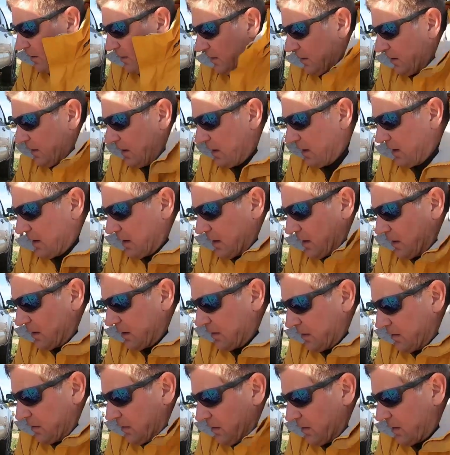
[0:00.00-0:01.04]
And
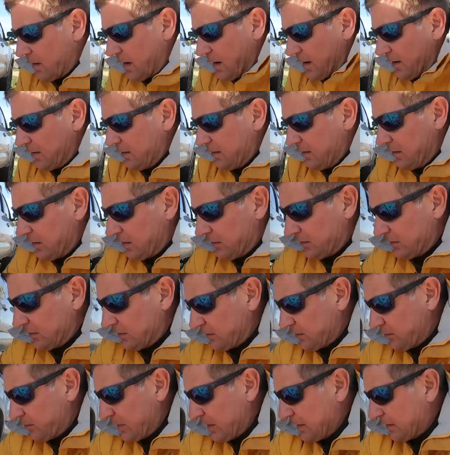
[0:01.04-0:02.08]
just a
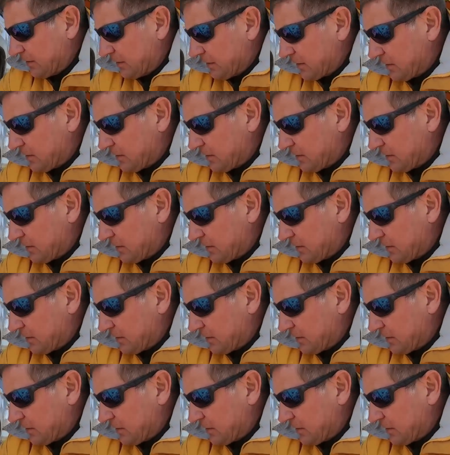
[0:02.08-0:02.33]
basic